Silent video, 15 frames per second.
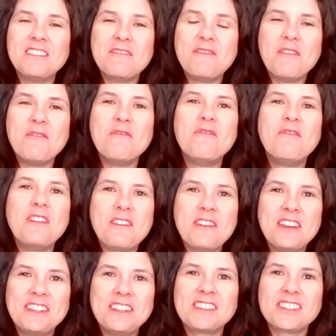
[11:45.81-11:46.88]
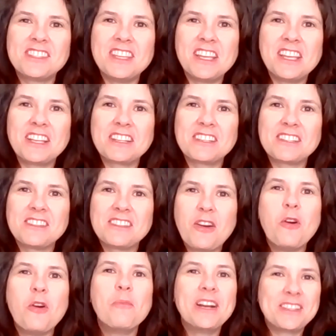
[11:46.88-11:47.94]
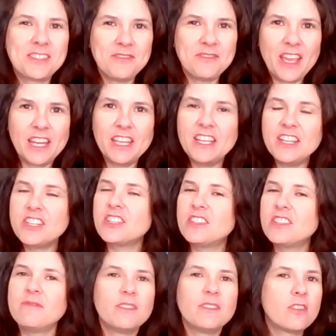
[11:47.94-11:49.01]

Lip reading: give a very distinct home ice advantage